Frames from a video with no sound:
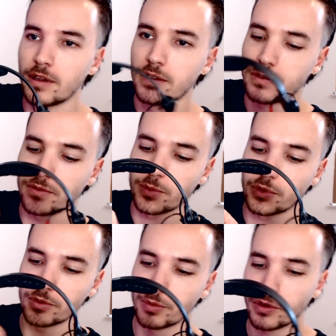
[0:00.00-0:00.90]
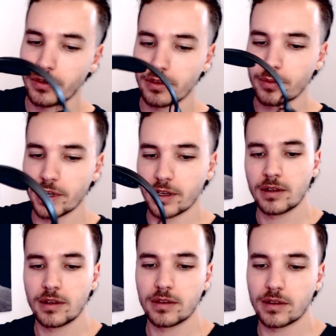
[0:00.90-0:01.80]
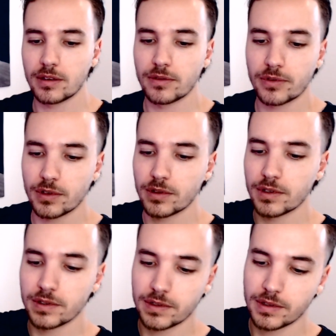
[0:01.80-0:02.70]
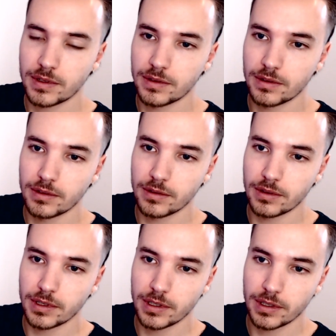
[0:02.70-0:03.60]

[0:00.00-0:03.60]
So if you pull both of them out, then you've got this little